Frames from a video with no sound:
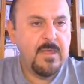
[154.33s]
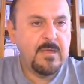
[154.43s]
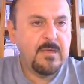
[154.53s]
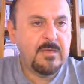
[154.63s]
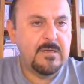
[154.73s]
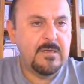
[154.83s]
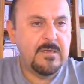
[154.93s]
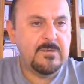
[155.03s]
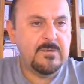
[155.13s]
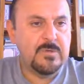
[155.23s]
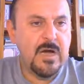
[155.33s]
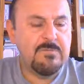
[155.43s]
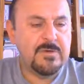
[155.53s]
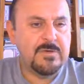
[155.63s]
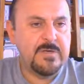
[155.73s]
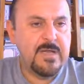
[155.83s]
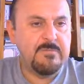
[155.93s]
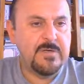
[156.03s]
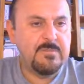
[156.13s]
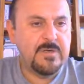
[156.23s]
our array
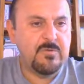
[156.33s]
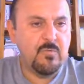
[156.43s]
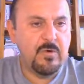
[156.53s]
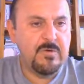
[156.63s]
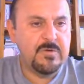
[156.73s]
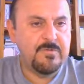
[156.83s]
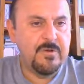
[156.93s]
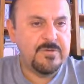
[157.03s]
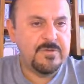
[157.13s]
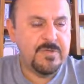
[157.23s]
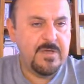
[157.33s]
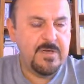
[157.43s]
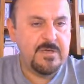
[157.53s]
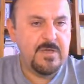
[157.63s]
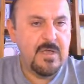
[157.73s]
will be reversed here,